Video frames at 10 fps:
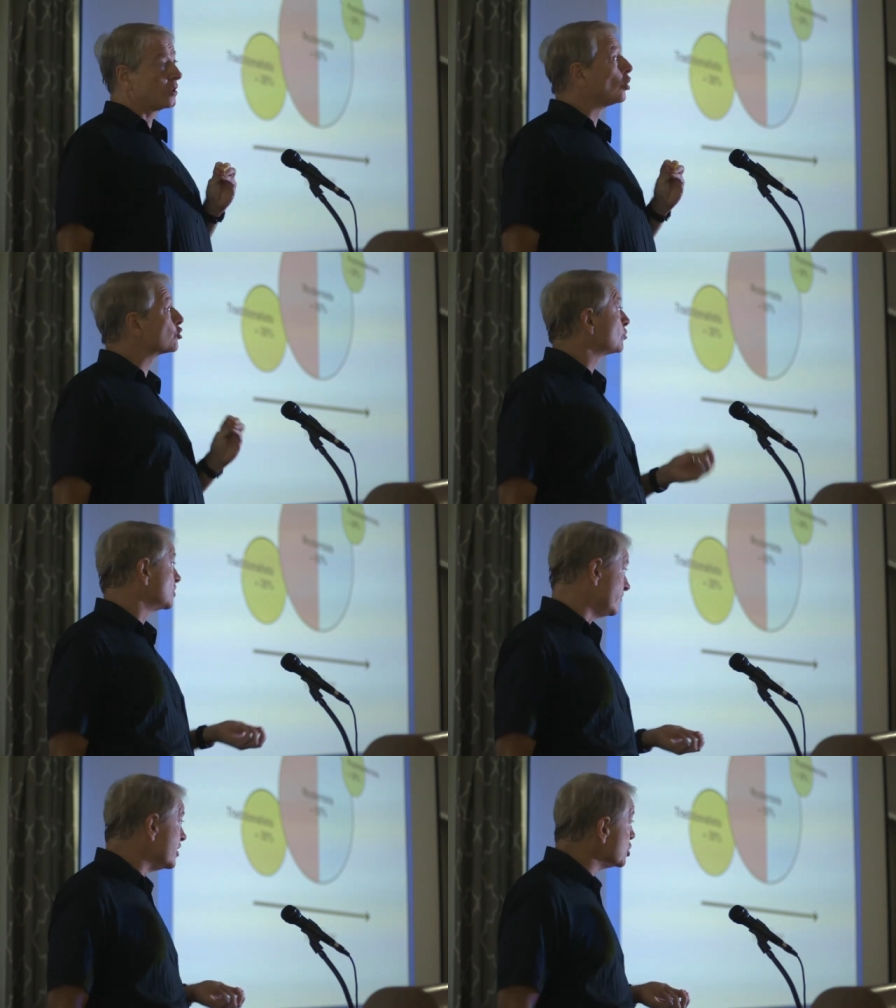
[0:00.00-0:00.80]
cultural
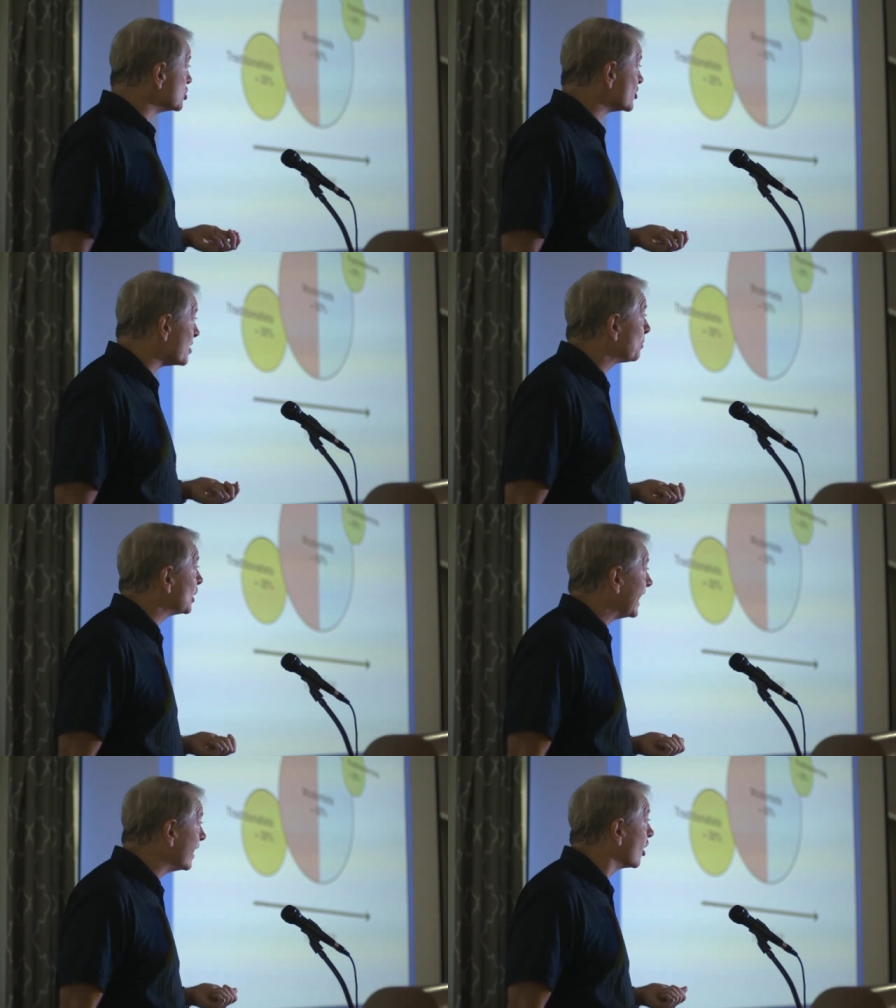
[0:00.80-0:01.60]
divisions that
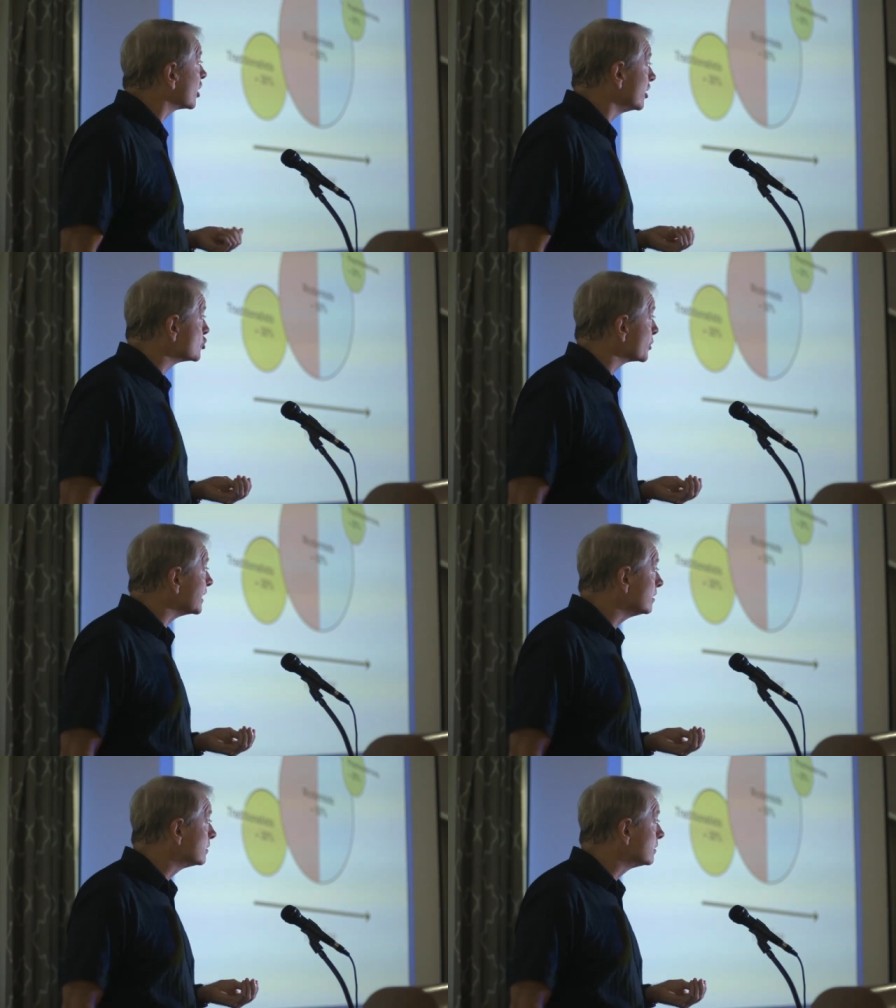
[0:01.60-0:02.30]
plague our country